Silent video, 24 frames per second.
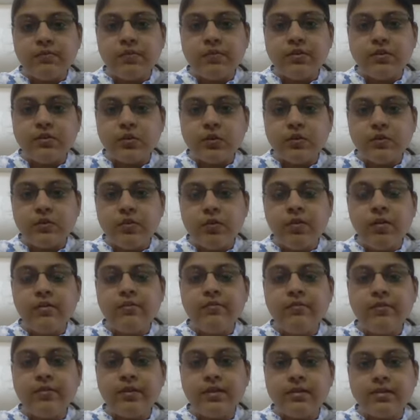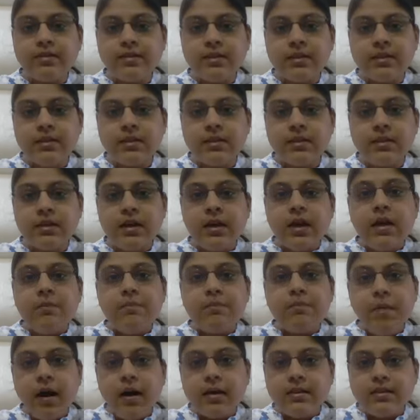First of all, first is
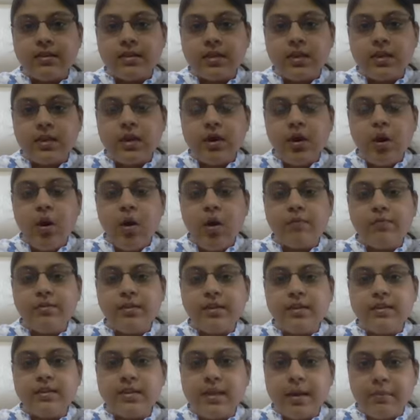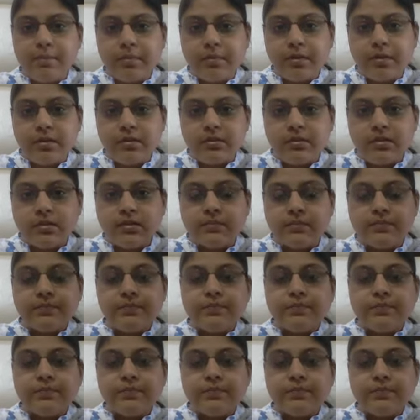masking of the receptors.